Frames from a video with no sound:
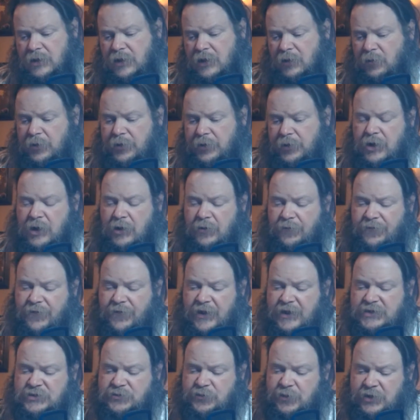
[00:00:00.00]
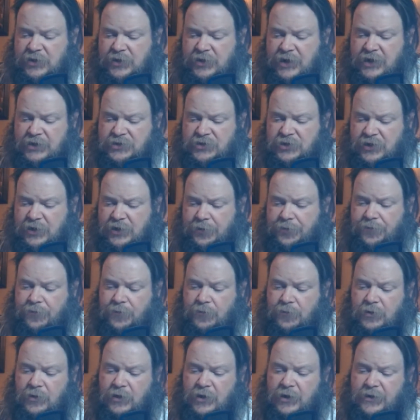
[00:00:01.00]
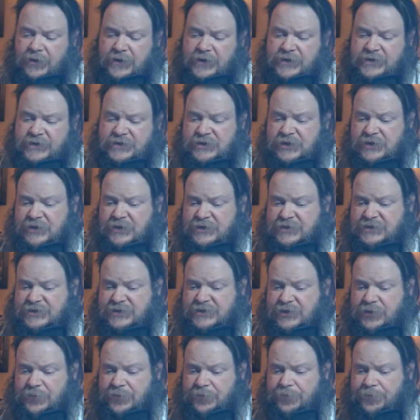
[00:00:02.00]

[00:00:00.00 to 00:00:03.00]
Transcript: I wonder how fast we could actually get through a lot of this, because